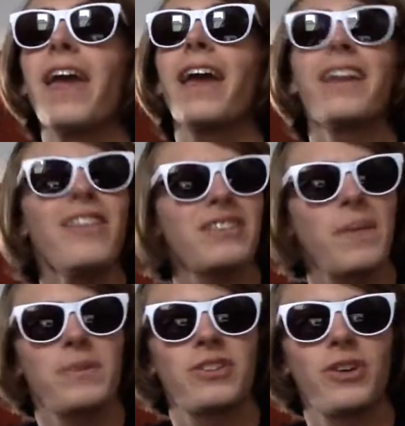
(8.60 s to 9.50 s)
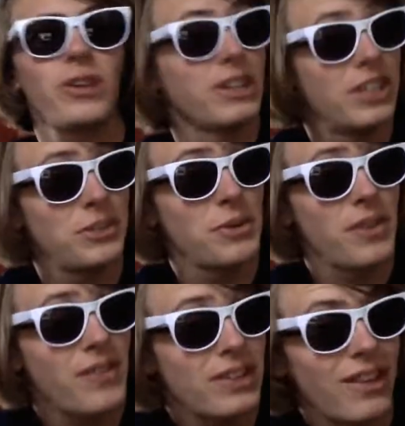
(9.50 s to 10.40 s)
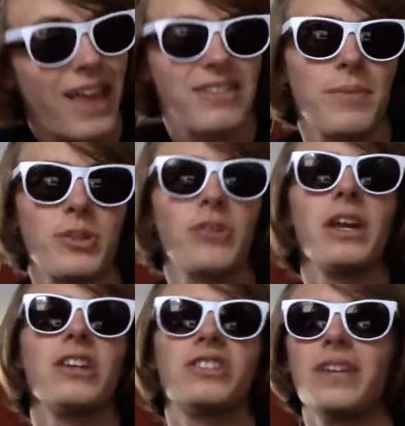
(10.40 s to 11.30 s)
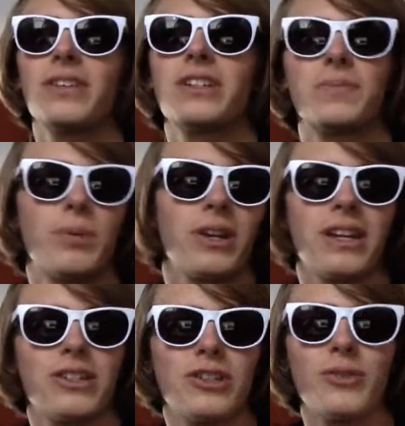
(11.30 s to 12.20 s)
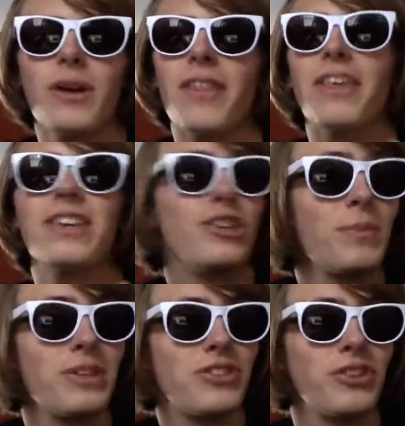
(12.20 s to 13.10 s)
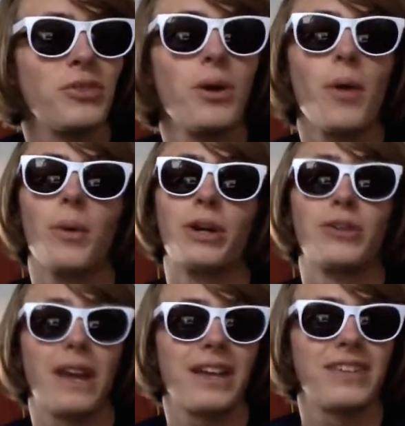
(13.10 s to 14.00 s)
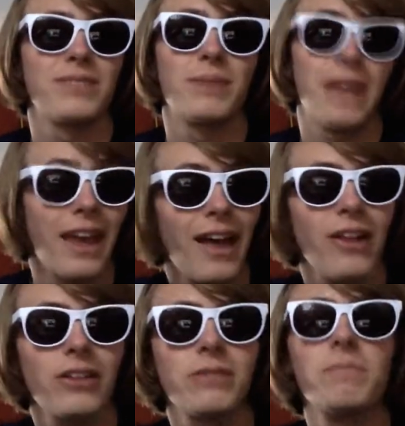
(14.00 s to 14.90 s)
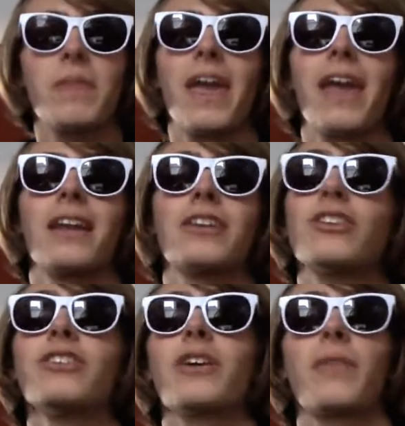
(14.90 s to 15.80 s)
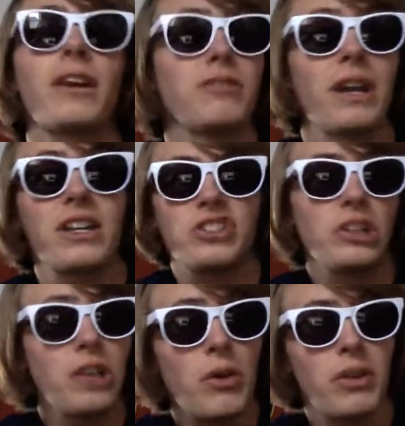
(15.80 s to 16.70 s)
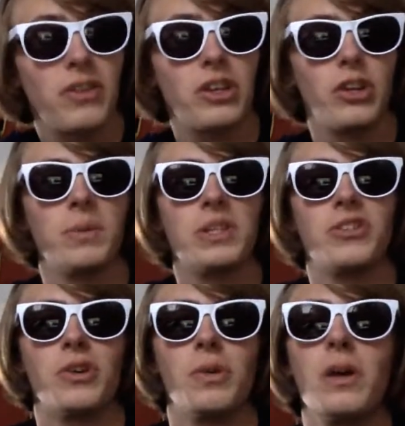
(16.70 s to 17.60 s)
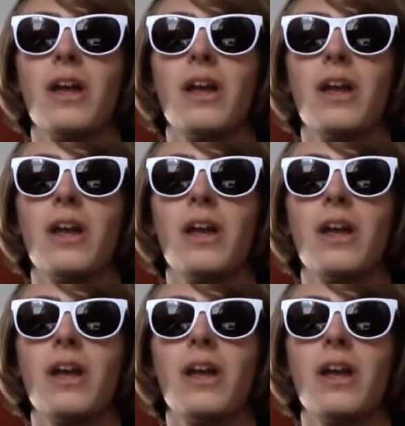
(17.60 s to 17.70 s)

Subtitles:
And in this episode, continuing the events of the last episode, Steven is put into the human zoo where Greg is being held, and it turns out that Greg isn't alone in the human zoo,